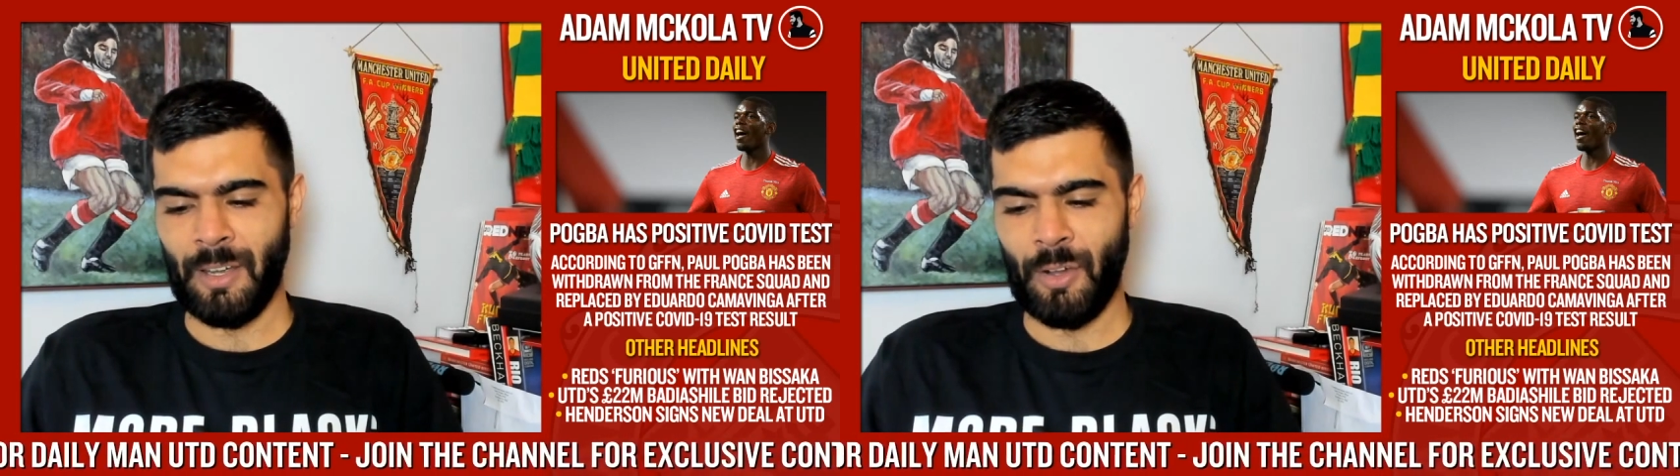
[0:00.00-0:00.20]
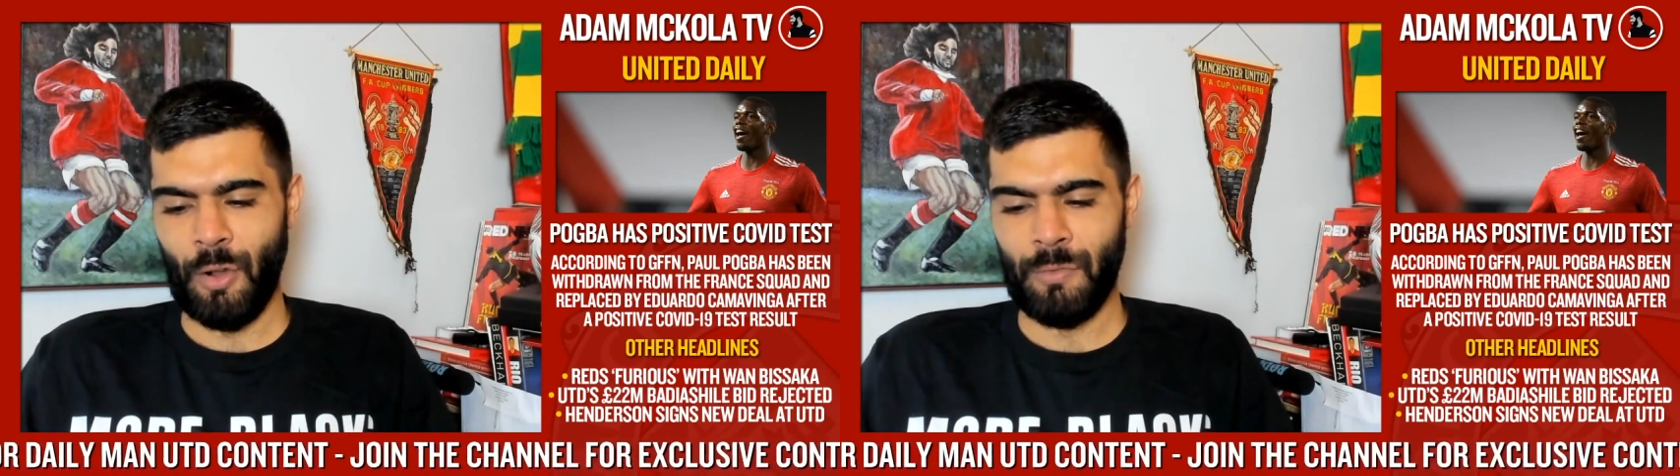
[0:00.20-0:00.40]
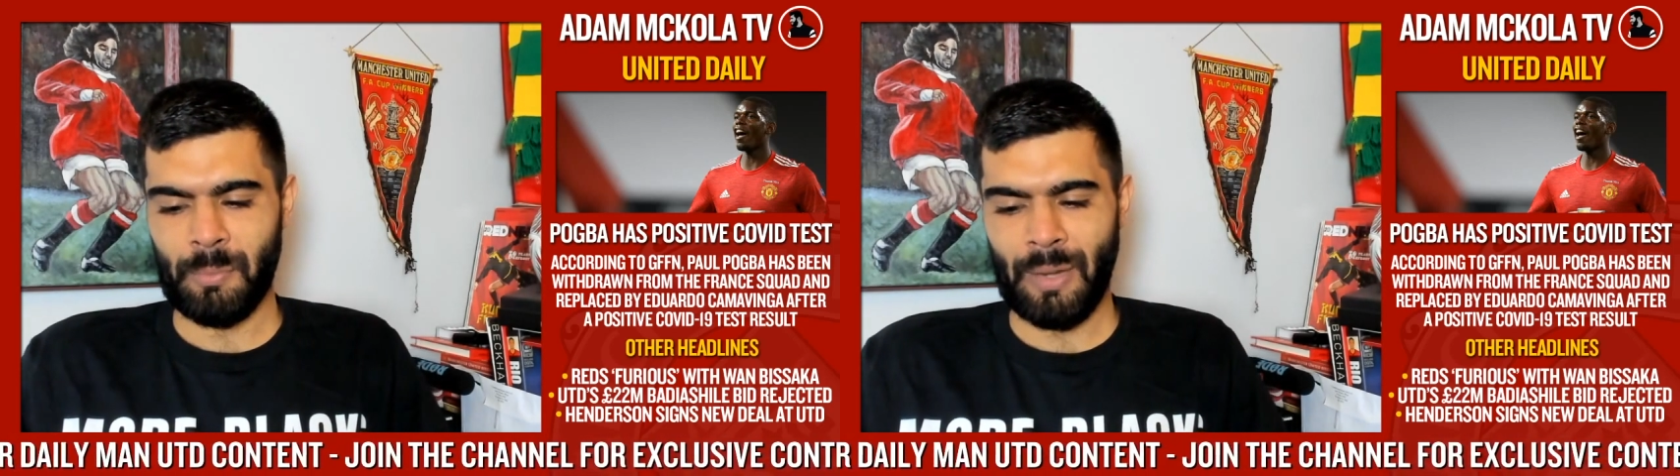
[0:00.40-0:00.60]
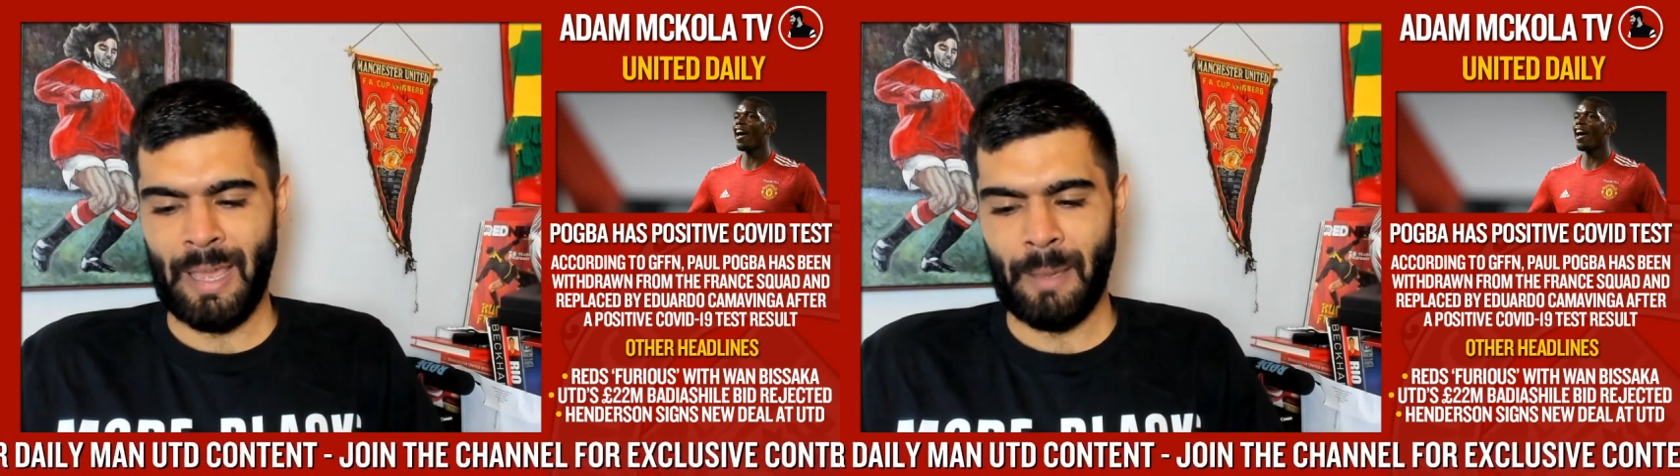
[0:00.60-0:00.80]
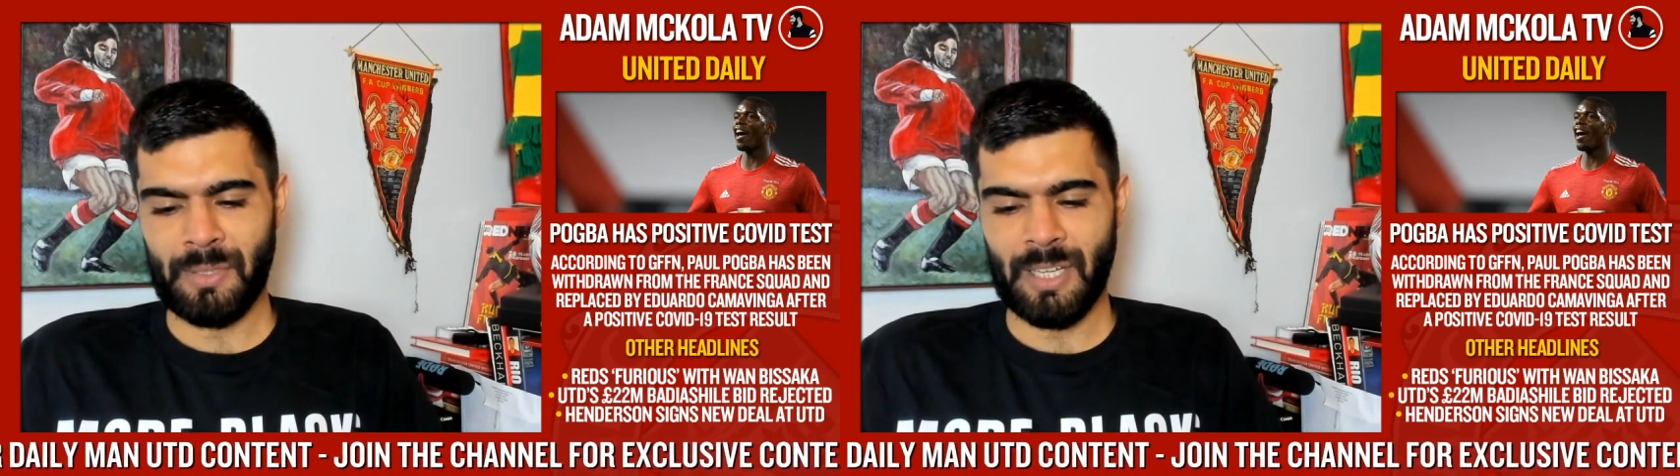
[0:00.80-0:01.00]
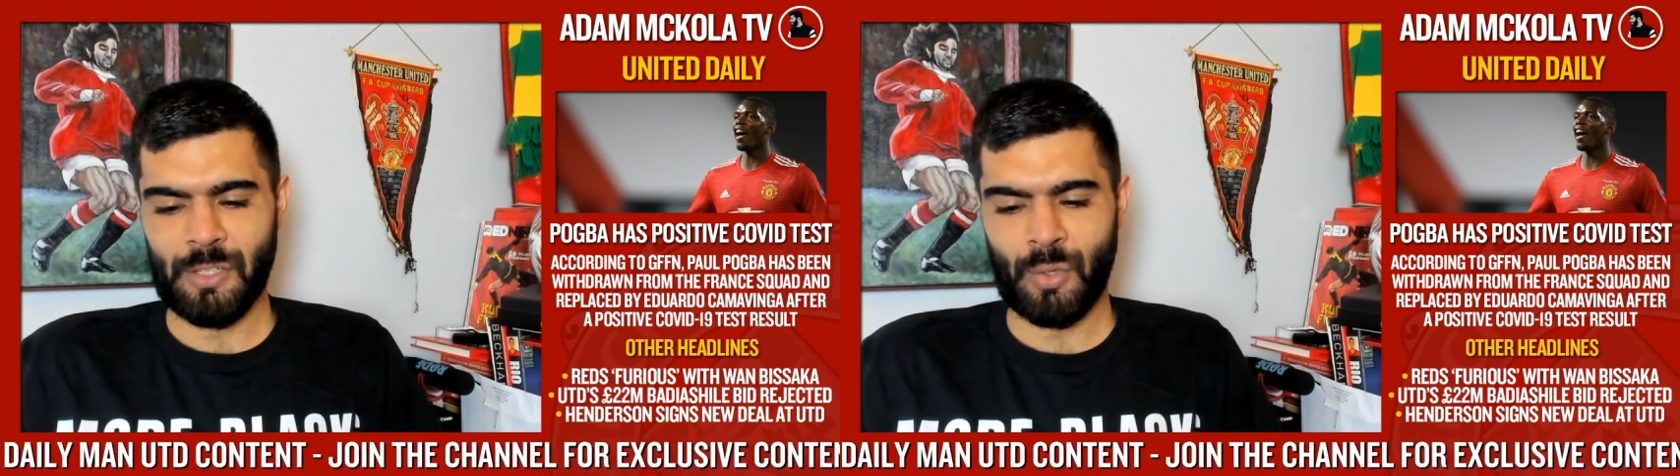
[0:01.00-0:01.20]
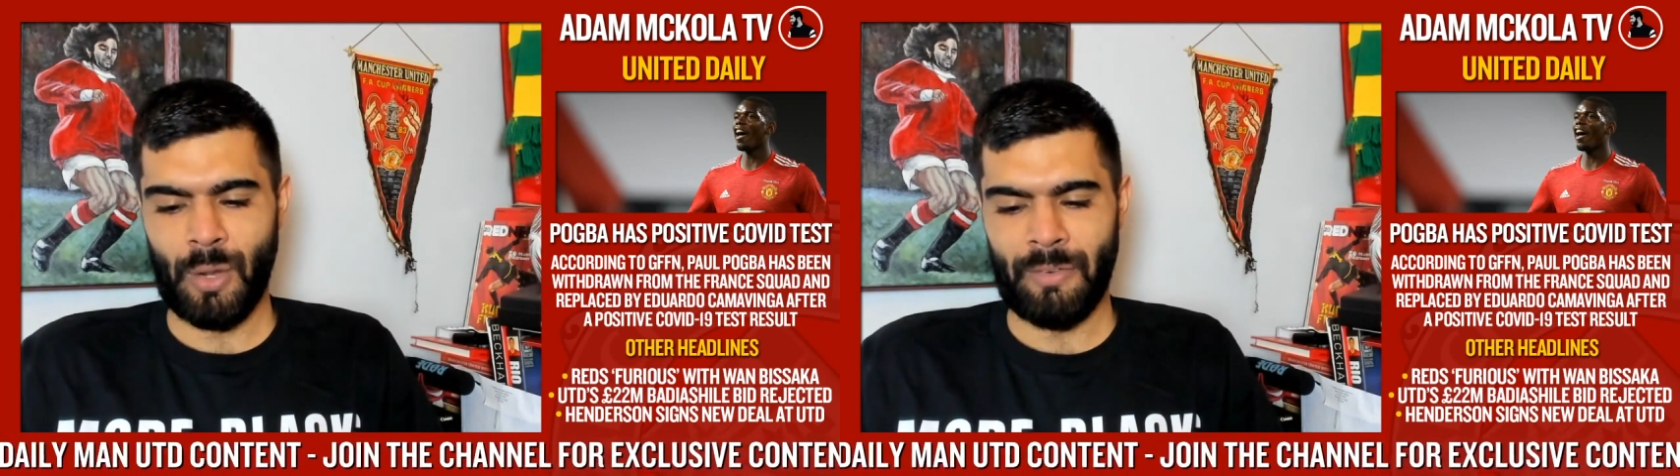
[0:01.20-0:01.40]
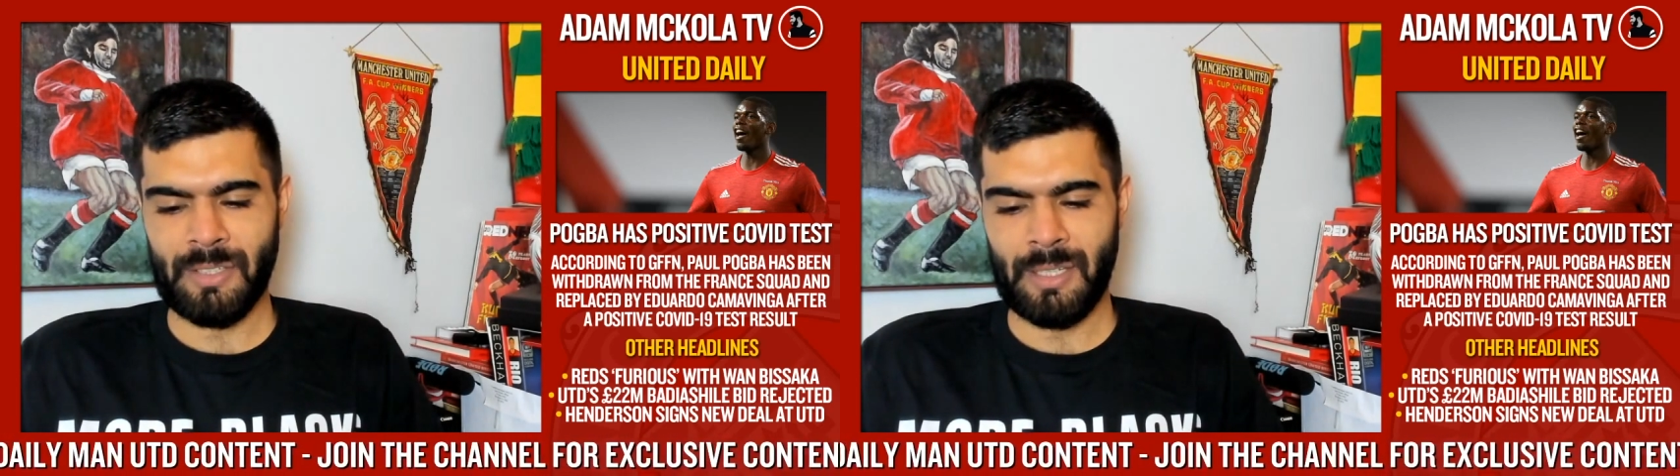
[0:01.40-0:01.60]
a COVID player, potential
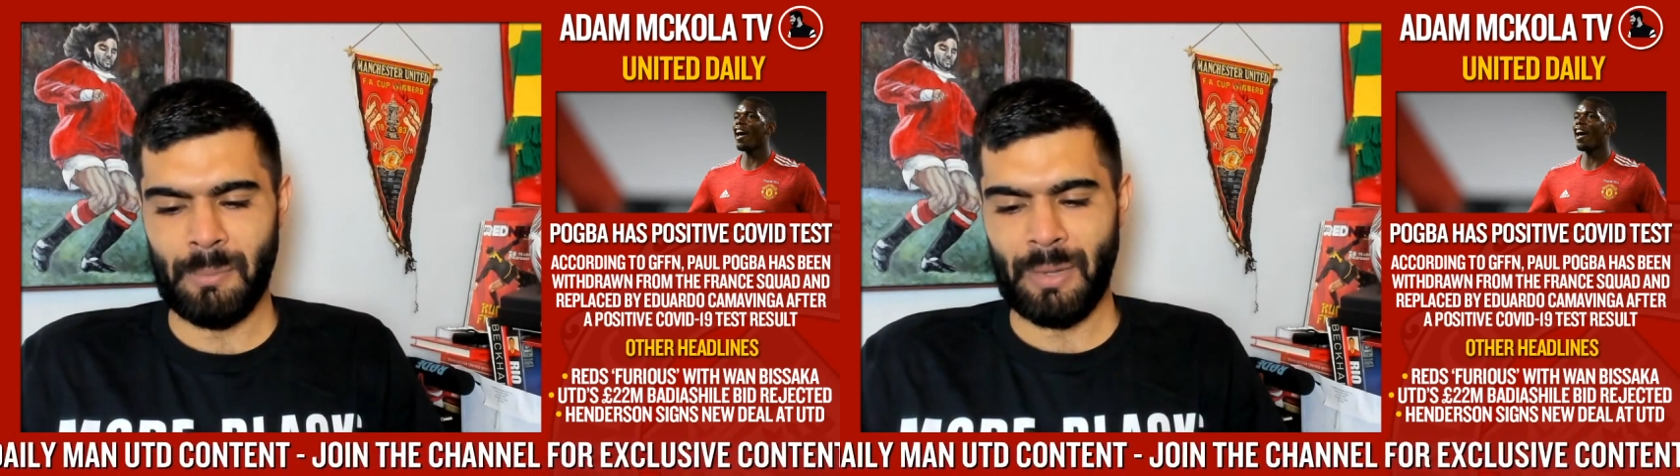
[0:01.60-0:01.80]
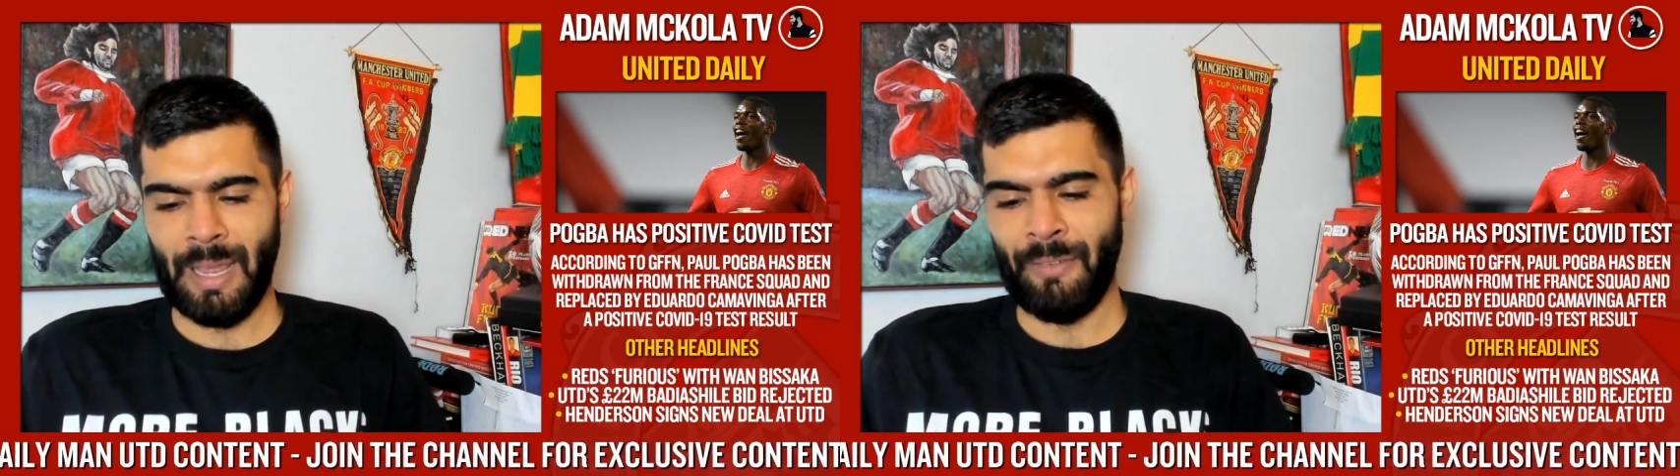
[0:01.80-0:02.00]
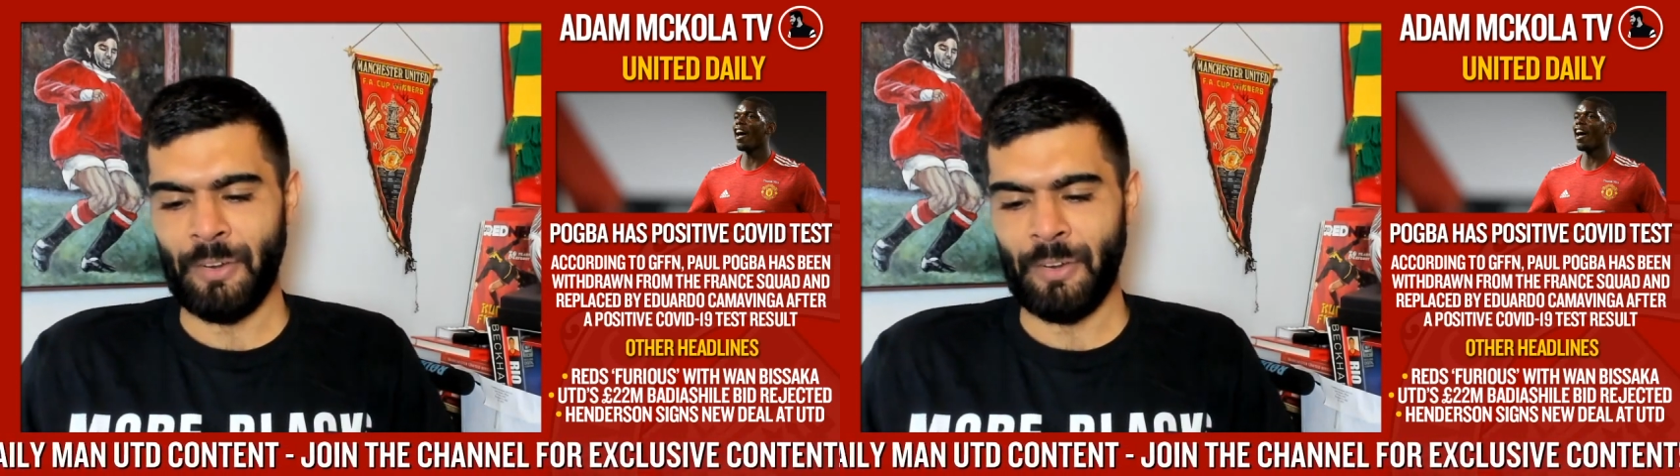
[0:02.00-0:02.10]
quarantine player,